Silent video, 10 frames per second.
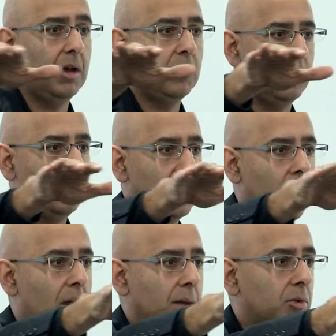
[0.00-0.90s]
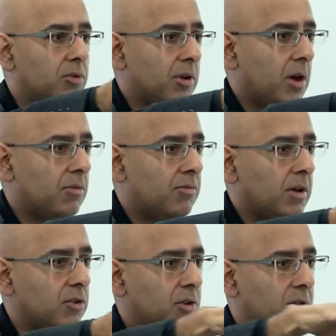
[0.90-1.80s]
and normally are able to kind of
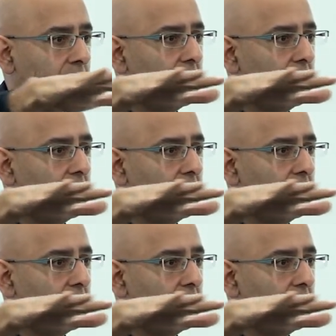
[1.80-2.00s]
function.